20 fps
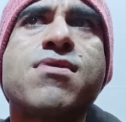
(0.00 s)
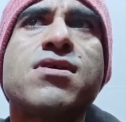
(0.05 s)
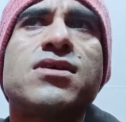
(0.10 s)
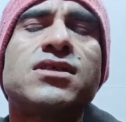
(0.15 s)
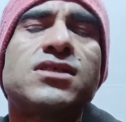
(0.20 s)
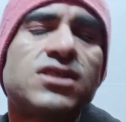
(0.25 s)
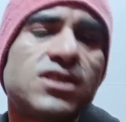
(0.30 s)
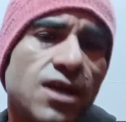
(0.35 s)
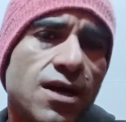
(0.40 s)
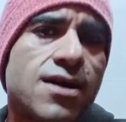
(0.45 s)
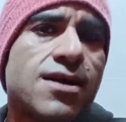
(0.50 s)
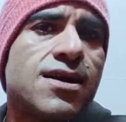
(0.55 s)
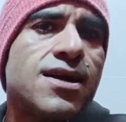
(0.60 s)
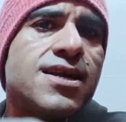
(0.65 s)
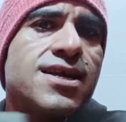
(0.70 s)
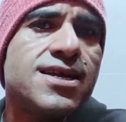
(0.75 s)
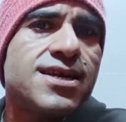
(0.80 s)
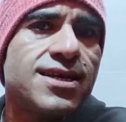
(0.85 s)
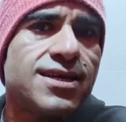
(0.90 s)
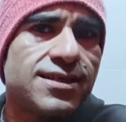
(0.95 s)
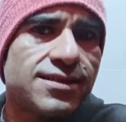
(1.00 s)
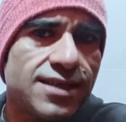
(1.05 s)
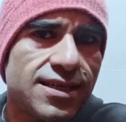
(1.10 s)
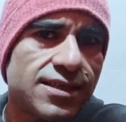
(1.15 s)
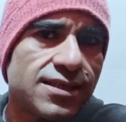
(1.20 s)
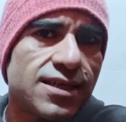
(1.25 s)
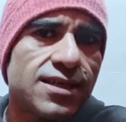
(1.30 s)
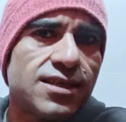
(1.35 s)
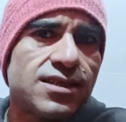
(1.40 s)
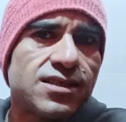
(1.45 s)
Certainly
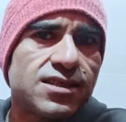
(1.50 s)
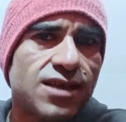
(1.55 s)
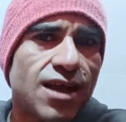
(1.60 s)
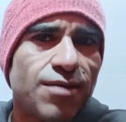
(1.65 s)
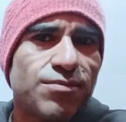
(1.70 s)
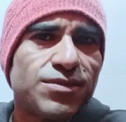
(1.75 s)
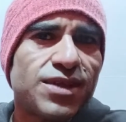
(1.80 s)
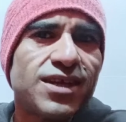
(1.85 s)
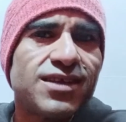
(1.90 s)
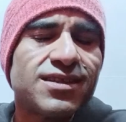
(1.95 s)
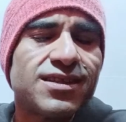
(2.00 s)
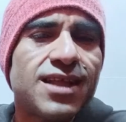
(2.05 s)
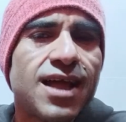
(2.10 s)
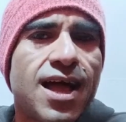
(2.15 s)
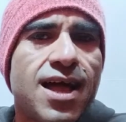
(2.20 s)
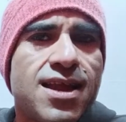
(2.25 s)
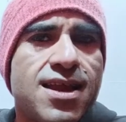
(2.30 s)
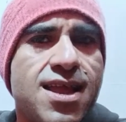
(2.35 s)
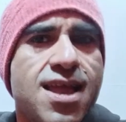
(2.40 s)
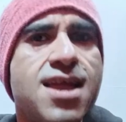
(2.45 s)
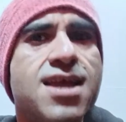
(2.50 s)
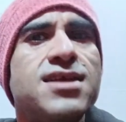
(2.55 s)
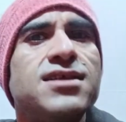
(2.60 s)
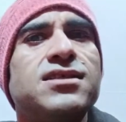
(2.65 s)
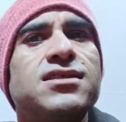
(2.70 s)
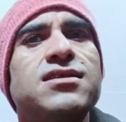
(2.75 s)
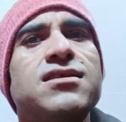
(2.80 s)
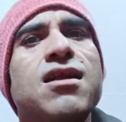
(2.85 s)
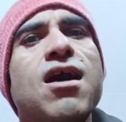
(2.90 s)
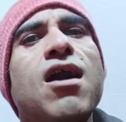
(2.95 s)
this is something that
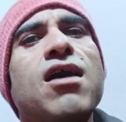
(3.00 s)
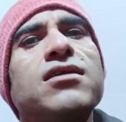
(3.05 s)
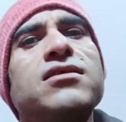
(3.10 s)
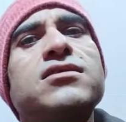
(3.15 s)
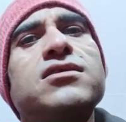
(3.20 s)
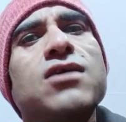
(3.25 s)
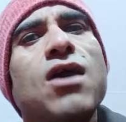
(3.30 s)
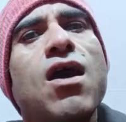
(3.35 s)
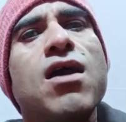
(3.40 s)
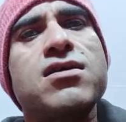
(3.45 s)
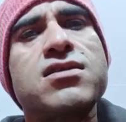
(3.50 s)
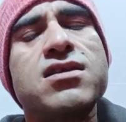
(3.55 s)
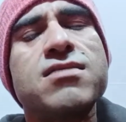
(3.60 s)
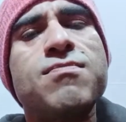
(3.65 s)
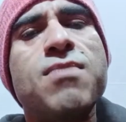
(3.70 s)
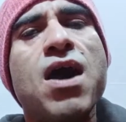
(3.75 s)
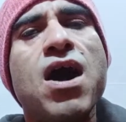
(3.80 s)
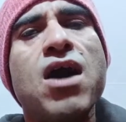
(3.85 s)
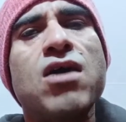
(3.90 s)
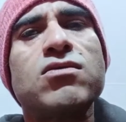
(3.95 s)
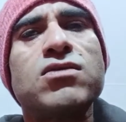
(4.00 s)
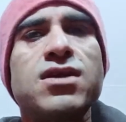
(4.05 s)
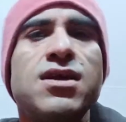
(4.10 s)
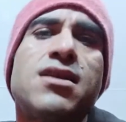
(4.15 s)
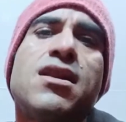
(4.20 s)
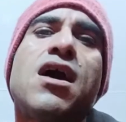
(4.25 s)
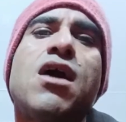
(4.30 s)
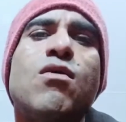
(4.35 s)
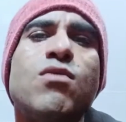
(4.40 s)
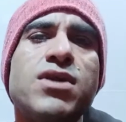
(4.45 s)
is not talked about
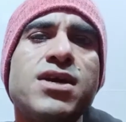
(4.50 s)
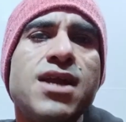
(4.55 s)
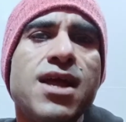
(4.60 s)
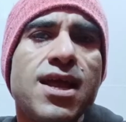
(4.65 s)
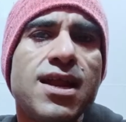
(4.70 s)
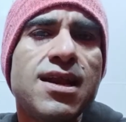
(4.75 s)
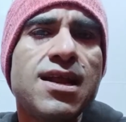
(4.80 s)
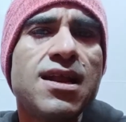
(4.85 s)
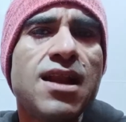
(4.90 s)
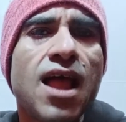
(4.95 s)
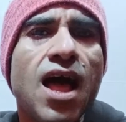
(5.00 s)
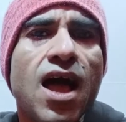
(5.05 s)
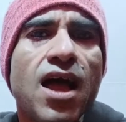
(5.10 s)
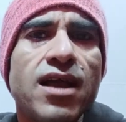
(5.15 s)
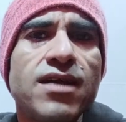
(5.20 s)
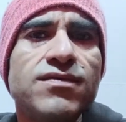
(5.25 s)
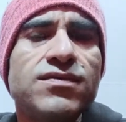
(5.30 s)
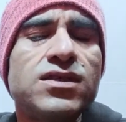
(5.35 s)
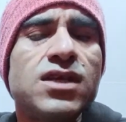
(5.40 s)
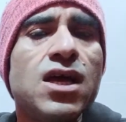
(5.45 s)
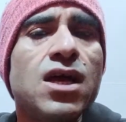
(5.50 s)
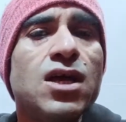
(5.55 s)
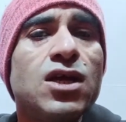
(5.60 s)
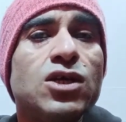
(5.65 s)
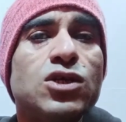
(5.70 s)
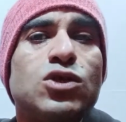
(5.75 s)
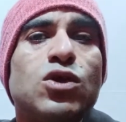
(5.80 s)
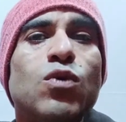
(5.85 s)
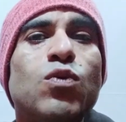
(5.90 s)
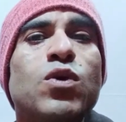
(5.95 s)
in our daily lives,
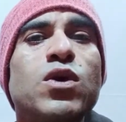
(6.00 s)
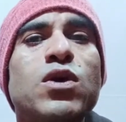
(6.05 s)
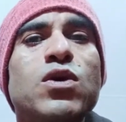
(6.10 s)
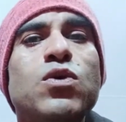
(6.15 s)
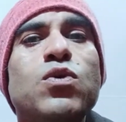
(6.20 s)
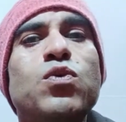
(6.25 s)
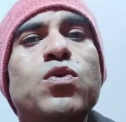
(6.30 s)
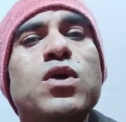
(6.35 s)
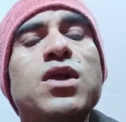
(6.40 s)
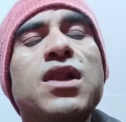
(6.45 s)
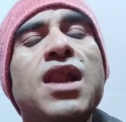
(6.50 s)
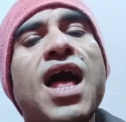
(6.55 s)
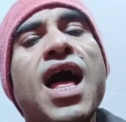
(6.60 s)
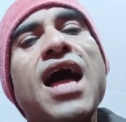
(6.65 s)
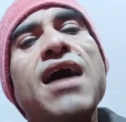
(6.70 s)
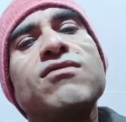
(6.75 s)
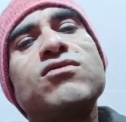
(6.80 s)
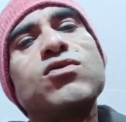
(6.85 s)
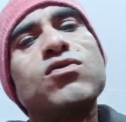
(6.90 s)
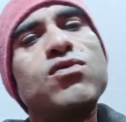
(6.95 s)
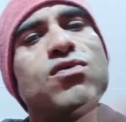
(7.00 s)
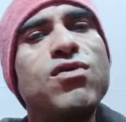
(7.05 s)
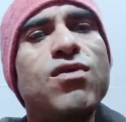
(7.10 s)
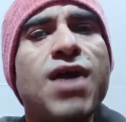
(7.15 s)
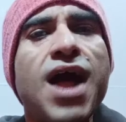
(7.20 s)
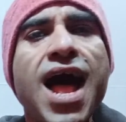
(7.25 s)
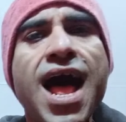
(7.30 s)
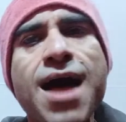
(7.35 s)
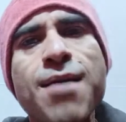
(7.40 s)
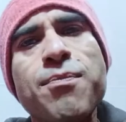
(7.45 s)
so we will have to
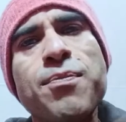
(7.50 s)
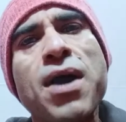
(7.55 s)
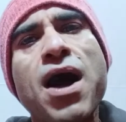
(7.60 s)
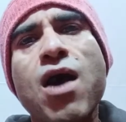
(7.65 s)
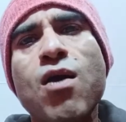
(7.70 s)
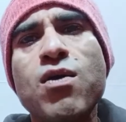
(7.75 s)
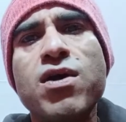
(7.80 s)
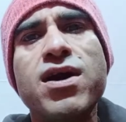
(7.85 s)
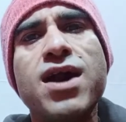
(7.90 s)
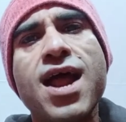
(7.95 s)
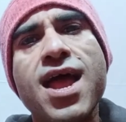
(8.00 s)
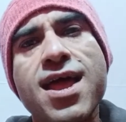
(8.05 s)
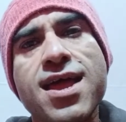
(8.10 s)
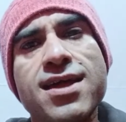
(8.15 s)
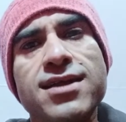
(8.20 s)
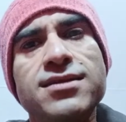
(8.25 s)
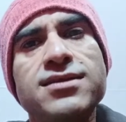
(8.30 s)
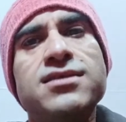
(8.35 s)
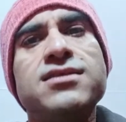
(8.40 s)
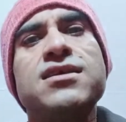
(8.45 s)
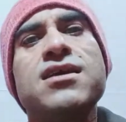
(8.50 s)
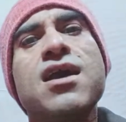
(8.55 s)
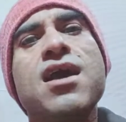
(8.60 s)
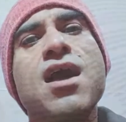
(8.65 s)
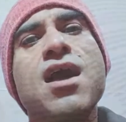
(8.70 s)
wrap our heads